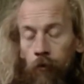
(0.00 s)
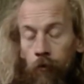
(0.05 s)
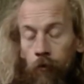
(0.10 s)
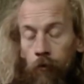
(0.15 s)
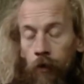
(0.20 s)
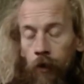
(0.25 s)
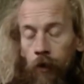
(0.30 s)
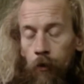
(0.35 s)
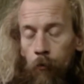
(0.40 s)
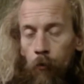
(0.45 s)

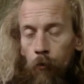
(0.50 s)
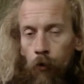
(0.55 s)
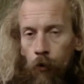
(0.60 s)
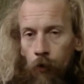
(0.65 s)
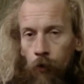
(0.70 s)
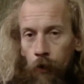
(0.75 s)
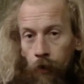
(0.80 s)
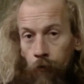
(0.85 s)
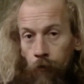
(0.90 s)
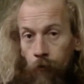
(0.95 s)
in the
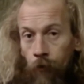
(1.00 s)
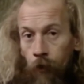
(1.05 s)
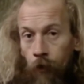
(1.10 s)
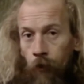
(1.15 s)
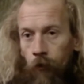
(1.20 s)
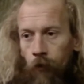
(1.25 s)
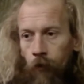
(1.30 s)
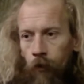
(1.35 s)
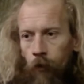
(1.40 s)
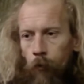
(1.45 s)
morning,
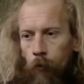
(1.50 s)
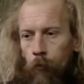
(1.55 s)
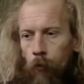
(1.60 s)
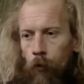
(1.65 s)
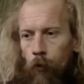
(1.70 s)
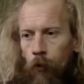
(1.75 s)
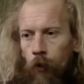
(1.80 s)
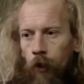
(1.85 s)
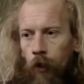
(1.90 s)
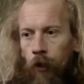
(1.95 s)
first thing in the
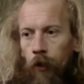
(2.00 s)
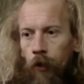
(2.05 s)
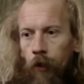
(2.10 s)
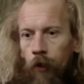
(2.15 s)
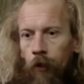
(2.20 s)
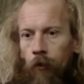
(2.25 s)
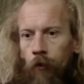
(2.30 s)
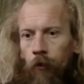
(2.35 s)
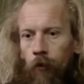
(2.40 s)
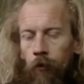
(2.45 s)
morning,
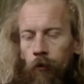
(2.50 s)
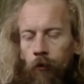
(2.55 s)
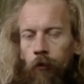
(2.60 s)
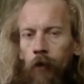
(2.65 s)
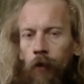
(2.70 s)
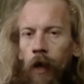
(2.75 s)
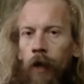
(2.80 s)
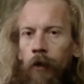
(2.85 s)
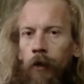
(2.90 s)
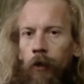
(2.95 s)
and
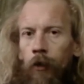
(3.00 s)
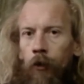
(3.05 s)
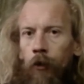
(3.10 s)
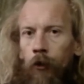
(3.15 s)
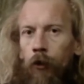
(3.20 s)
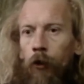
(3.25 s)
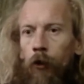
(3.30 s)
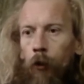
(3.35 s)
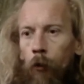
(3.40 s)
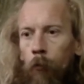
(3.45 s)
stand in a
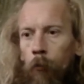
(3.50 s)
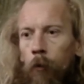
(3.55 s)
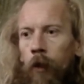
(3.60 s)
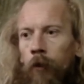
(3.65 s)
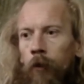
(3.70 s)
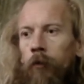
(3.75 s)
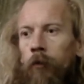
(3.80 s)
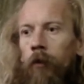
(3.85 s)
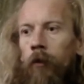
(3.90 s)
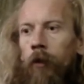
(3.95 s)
queue
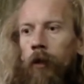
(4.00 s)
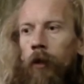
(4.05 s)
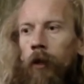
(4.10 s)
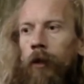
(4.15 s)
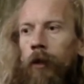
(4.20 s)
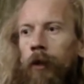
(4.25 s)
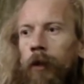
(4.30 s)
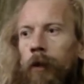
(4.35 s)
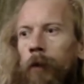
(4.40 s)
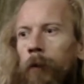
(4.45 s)

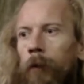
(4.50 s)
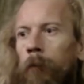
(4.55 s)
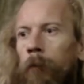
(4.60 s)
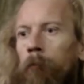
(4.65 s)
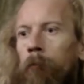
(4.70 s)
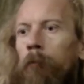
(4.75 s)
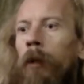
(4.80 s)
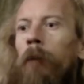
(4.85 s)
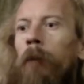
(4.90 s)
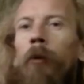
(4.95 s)
basically,
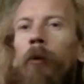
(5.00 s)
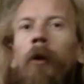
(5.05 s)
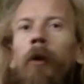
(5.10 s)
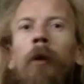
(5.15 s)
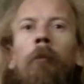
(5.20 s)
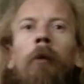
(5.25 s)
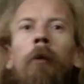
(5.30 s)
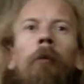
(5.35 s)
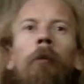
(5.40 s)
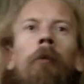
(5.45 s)
and people
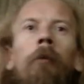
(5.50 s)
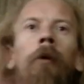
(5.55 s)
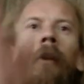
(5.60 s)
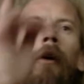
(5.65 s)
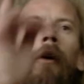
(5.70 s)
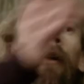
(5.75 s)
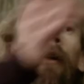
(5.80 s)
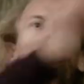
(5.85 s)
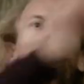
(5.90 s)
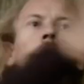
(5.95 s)
come up and
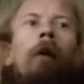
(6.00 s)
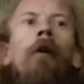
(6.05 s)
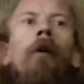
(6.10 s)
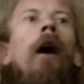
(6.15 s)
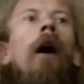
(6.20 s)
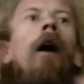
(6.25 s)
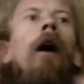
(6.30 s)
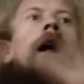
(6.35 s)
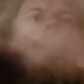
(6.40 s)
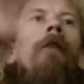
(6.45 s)
go, yeah,
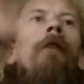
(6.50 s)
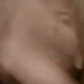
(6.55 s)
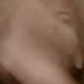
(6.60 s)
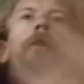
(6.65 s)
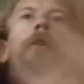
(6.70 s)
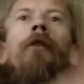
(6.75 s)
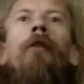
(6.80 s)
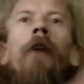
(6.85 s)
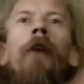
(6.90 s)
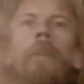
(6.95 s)
I'll have
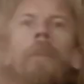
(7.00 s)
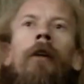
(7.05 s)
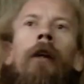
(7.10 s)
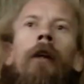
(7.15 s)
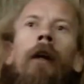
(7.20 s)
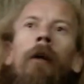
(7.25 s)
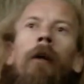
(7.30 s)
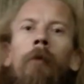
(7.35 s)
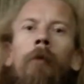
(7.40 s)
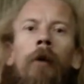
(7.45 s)
u 10,
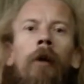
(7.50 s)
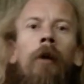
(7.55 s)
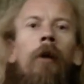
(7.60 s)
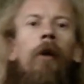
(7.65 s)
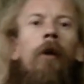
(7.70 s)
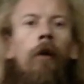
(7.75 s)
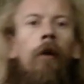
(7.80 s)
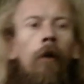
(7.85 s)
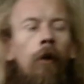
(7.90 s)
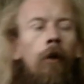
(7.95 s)
yeah.
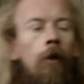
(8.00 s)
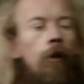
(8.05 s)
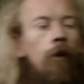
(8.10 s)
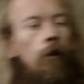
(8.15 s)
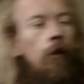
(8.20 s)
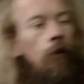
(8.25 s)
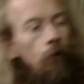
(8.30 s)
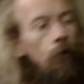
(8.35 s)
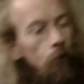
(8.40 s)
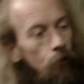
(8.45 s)

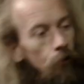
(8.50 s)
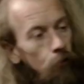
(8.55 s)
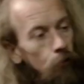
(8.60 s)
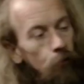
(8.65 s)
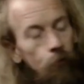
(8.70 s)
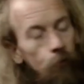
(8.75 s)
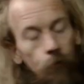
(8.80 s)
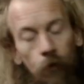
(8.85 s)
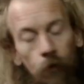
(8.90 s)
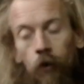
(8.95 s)
you
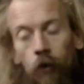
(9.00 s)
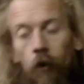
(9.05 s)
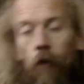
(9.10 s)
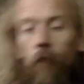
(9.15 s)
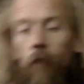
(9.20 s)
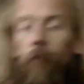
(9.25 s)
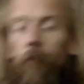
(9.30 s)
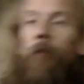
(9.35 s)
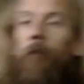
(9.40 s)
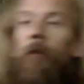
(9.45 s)
fuck
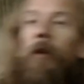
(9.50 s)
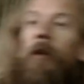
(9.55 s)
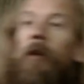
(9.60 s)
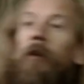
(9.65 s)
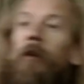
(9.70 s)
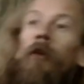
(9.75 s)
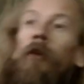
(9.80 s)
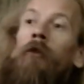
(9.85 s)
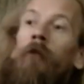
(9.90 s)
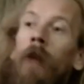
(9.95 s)
off.
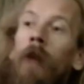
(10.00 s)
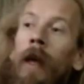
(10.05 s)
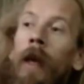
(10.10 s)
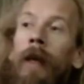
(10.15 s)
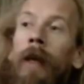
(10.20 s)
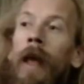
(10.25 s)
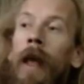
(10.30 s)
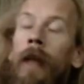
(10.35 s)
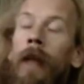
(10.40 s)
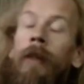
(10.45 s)
u 10,
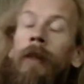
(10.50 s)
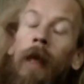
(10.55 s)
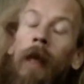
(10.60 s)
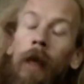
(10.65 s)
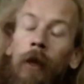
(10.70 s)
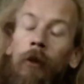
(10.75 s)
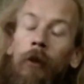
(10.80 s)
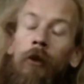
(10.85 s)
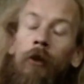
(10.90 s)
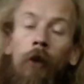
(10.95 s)
get in
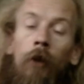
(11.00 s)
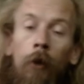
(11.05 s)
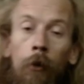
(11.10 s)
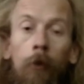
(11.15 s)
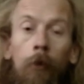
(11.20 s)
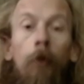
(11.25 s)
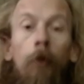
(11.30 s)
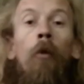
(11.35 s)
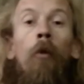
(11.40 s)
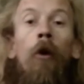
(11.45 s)
there, you know,
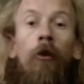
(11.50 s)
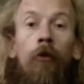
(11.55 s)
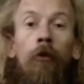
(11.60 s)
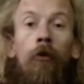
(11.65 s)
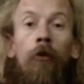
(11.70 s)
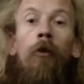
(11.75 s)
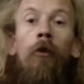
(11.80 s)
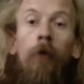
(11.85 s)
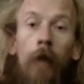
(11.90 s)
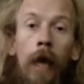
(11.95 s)
and the ones
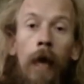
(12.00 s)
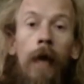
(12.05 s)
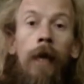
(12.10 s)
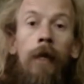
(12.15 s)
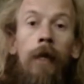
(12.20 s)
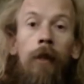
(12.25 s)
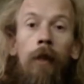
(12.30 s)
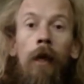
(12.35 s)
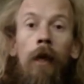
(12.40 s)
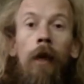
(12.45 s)
who get
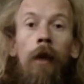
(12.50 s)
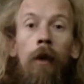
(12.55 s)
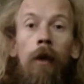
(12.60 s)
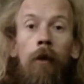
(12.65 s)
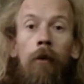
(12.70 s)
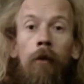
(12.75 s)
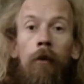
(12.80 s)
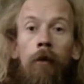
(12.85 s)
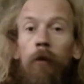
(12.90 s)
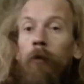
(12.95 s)
in
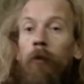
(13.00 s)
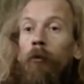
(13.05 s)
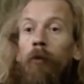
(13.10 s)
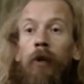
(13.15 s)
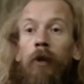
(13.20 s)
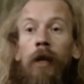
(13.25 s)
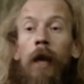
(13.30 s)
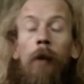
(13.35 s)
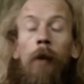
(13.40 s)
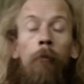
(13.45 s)
there
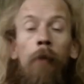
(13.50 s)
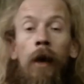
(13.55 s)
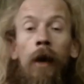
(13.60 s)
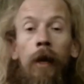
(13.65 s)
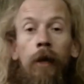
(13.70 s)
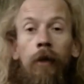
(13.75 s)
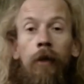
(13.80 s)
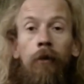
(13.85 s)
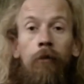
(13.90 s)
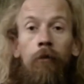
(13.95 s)
would get
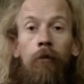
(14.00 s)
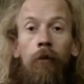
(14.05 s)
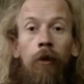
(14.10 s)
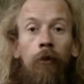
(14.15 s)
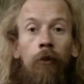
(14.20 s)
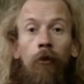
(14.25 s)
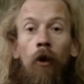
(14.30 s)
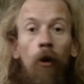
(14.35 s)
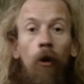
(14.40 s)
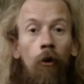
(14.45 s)
paid a
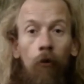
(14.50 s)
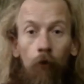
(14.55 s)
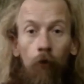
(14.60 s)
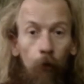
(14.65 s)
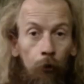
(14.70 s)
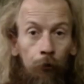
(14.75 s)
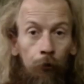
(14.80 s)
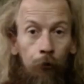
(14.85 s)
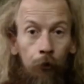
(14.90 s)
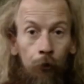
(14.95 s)
dollar
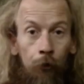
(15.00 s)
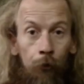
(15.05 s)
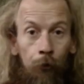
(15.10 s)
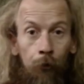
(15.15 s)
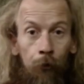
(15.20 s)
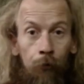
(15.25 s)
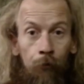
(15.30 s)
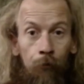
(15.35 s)
or two